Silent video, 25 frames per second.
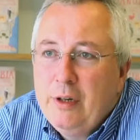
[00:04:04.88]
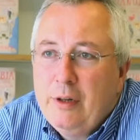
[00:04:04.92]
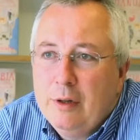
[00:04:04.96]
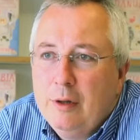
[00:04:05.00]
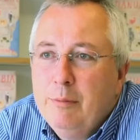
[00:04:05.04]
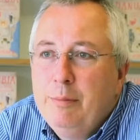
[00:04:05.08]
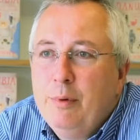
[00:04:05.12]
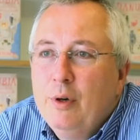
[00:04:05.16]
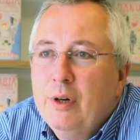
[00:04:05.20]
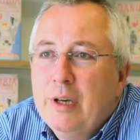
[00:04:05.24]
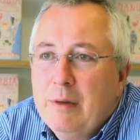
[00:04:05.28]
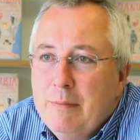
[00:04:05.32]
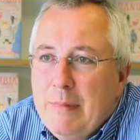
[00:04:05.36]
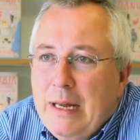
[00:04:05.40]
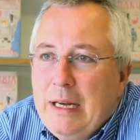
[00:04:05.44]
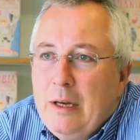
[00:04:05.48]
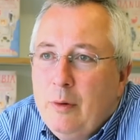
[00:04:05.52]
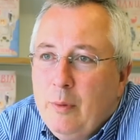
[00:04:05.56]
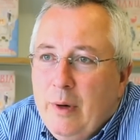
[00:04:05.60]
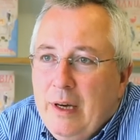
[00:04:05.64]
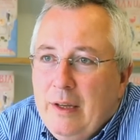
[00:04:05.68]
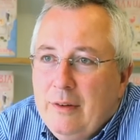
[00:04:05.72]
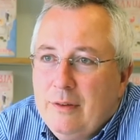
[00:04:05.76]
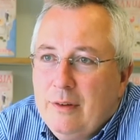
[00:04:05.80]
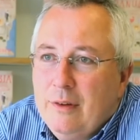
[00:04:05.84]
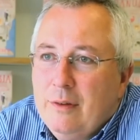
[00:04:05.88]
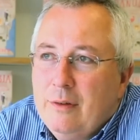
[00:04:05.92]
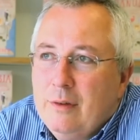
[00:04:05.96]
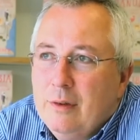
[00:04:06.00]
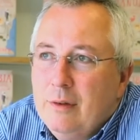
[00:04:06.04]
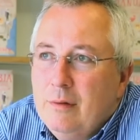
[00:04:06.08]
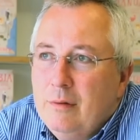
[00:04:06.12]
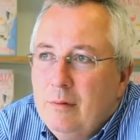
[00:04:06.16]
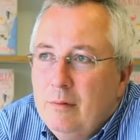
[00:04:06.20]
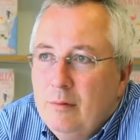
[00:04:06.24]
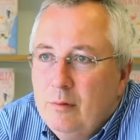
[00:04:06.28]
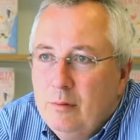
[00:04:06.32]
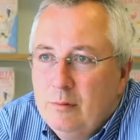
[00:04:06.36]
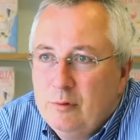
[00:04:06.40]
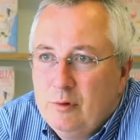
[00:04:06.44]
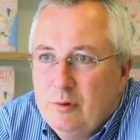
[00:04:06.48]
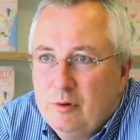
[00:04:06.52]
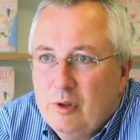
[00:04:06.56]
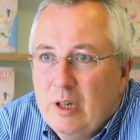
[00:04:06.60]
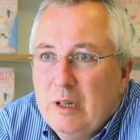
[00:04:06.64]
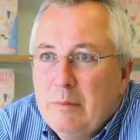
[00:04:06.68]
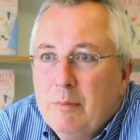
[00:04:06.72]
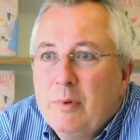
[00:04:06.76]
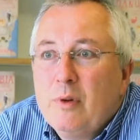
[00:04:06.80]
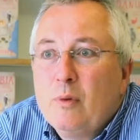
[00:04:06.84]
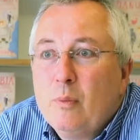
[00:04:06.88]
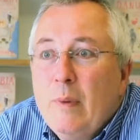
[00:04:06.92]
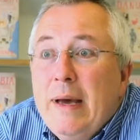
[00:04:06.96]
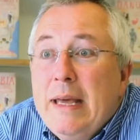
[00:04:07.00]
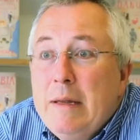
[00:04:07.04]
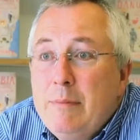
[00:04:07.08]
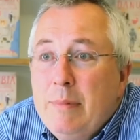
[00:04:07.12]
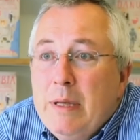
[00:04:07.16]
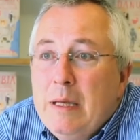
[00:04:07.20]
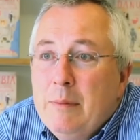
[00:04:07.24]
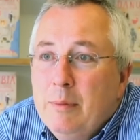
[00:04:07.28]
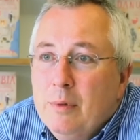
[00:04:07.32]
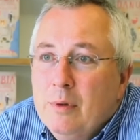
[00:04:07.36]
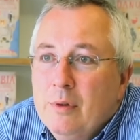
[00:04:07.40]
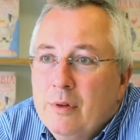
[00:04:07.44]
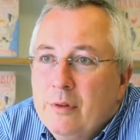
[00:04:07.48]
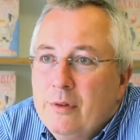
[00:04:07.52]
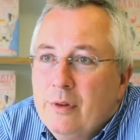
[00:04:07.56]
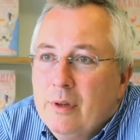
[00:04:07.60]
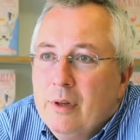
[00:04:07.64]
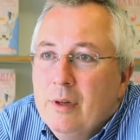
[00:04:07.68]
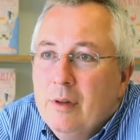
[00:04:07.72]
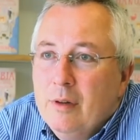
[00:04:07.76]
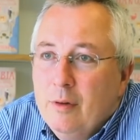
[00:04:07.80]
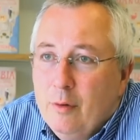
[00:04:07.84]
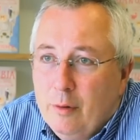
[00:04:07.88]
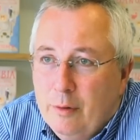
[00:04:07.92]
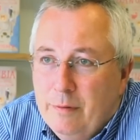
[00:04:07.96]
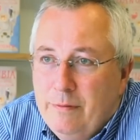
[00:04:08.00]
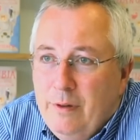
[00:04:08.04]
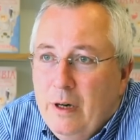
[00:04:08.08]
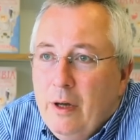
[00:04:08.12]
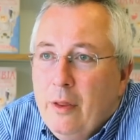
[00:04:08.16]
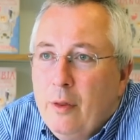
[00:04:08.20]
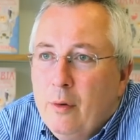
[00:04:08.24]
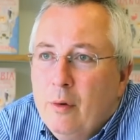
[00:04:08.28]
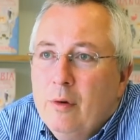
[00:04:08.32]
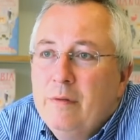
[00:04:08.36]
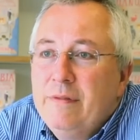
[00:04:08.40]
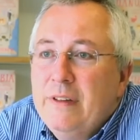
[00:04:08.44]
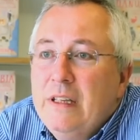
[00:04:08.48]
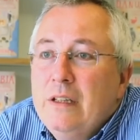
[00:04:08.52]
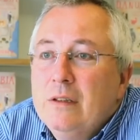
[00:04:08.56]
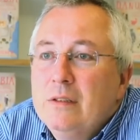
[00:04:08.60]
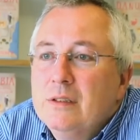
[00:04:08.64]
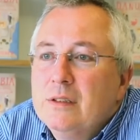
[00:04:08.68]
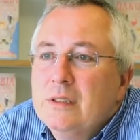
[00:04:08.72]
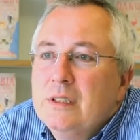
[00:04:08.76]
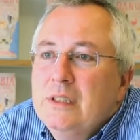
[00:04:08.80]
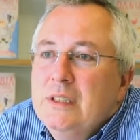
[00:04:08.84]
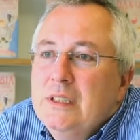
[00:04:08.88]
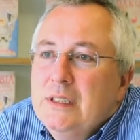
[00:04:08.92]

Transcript: of the book in many ways is to try and persuade people to look further afield.